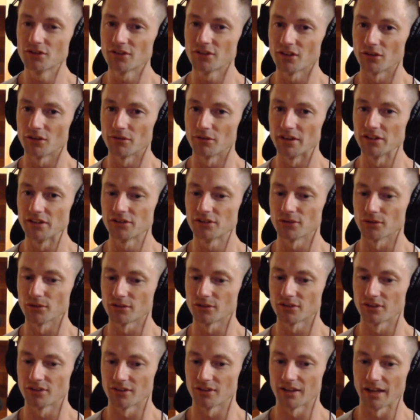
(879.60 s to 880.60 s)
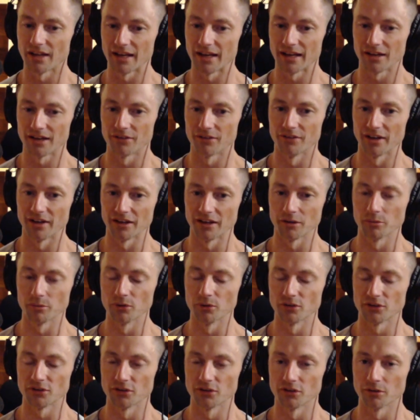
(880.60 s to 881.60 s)
use of the resources that they had
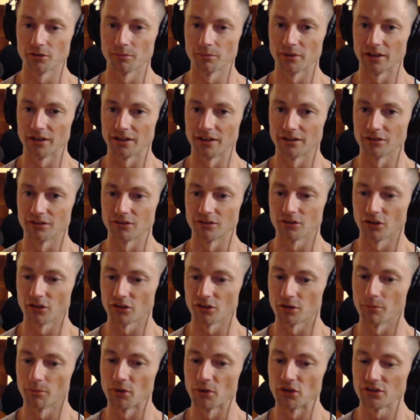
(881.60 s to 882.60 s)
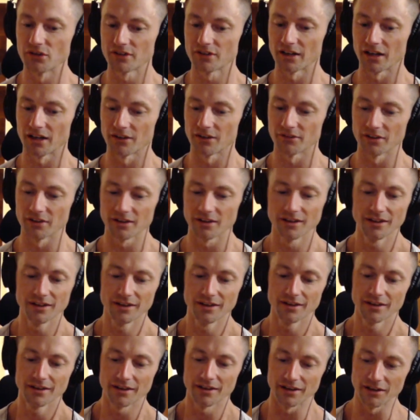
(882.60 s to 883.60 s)
available to them and got the most out of it.
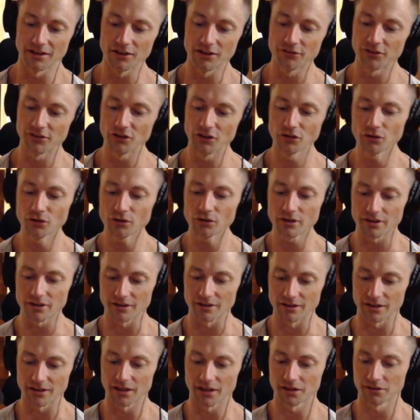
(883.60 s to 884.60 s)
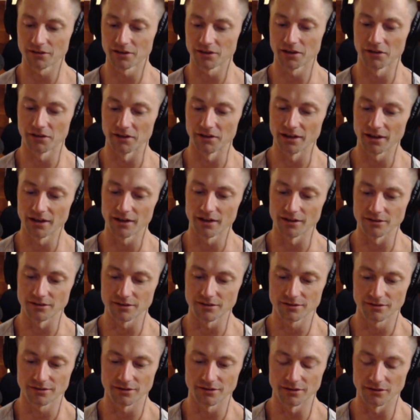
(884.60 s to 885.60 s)
And if you look at the culinary
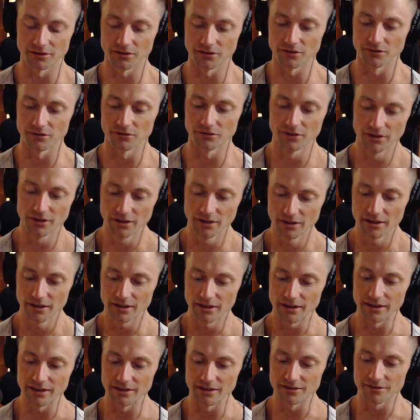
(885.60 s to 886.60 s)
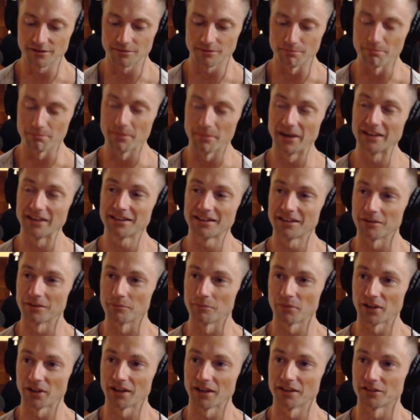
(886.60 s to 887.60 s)
arts, you know, it's
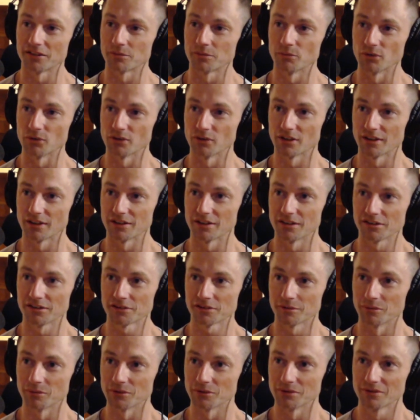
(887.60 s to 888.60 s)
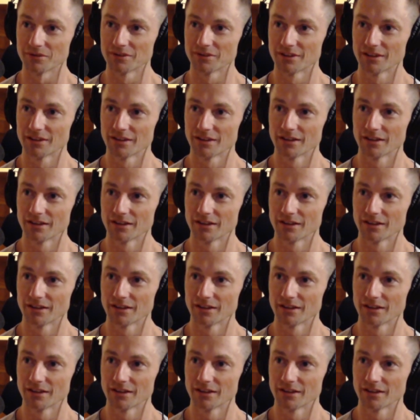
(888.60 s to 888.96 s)
making plants more digestible.